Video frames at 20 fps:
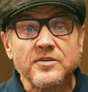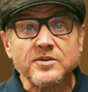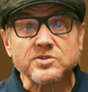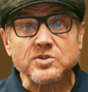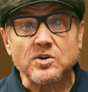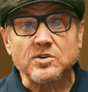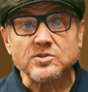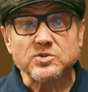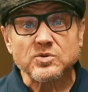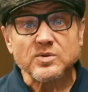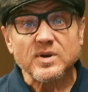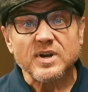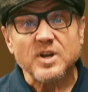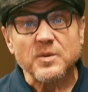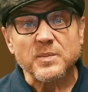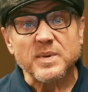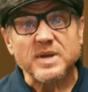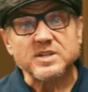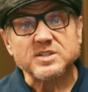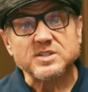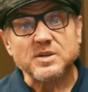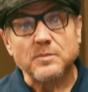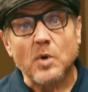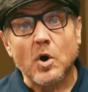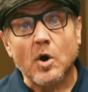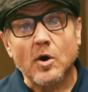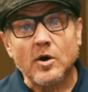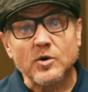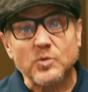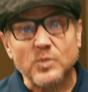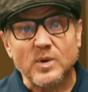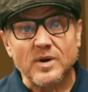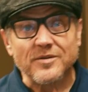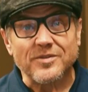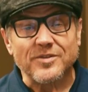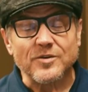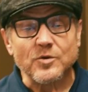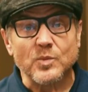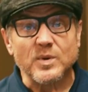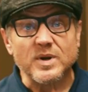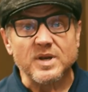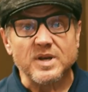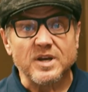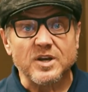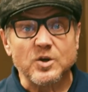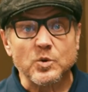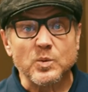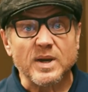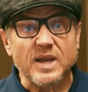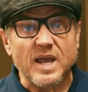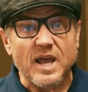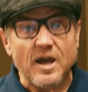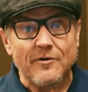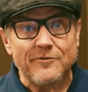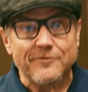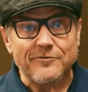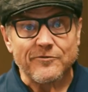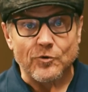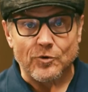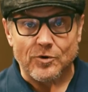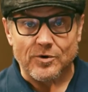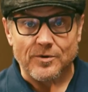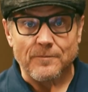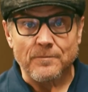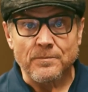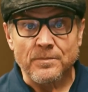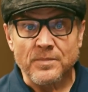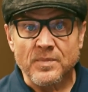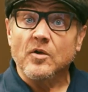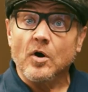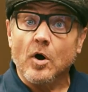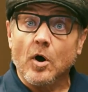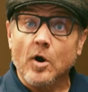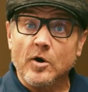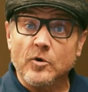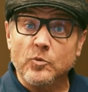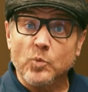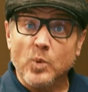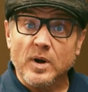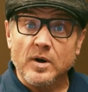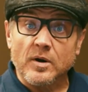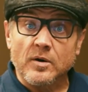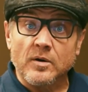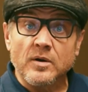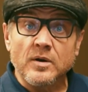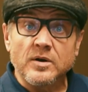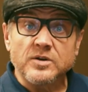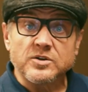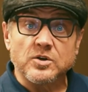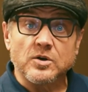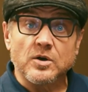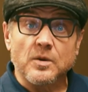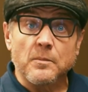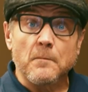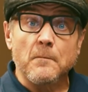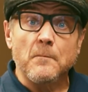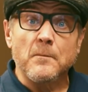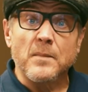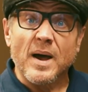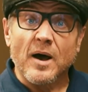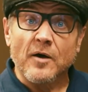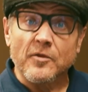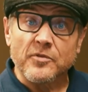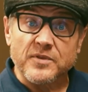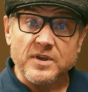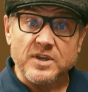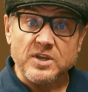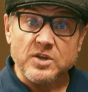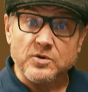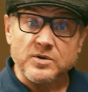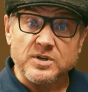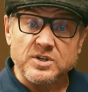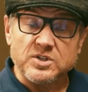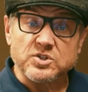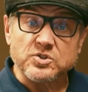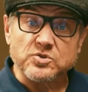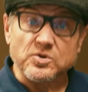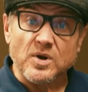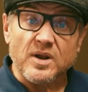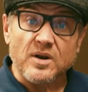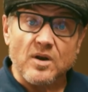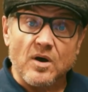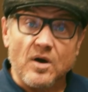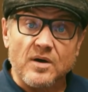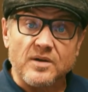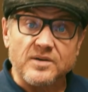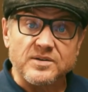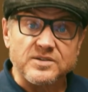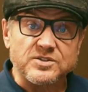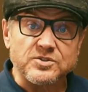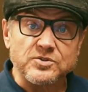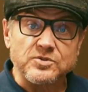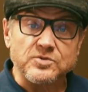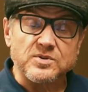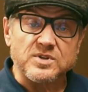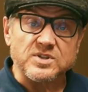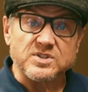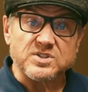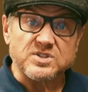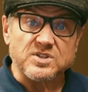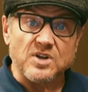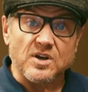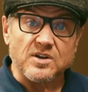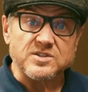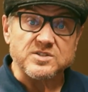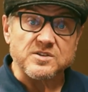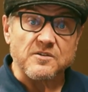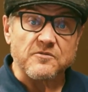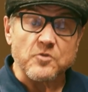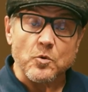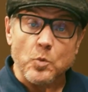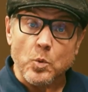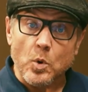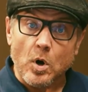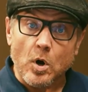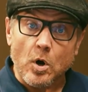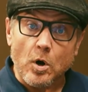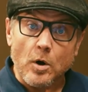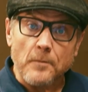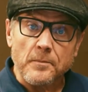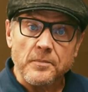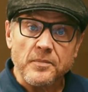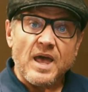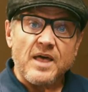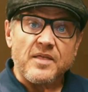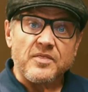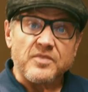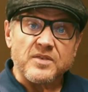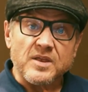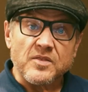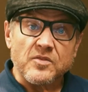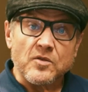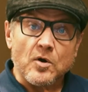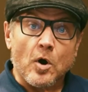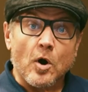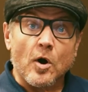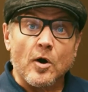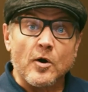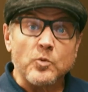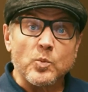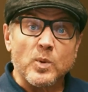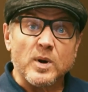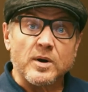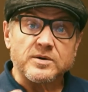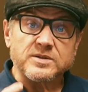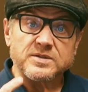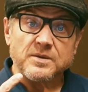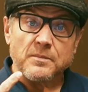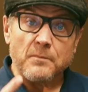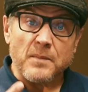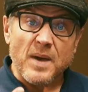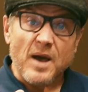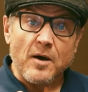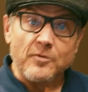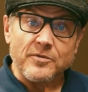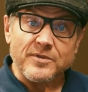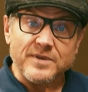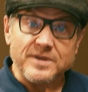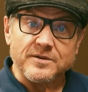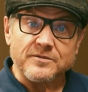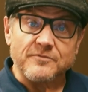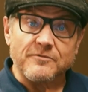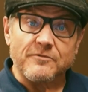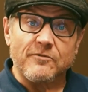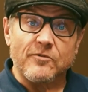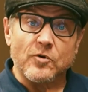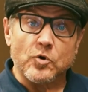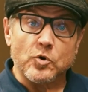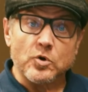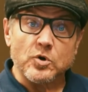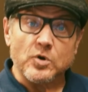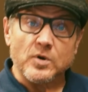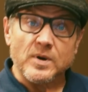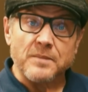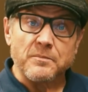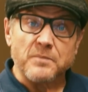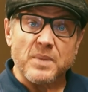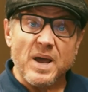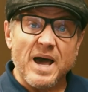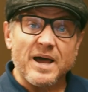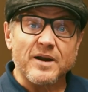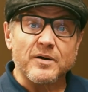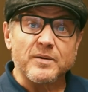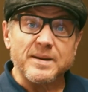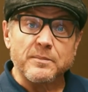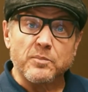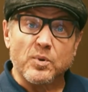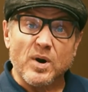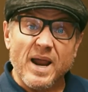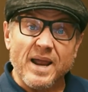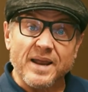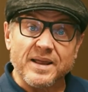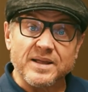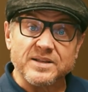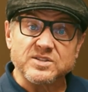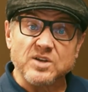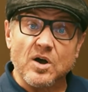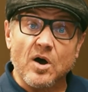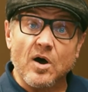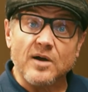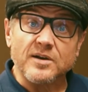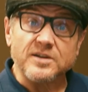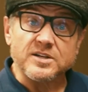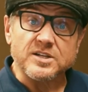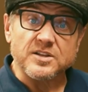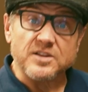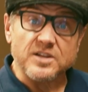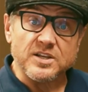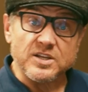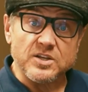there's also going to be some hardware that we need to account for. The hardware to mount the UniStrut onto the studs of the wall, and then the hardware to mount the inverter and battery brackets onto the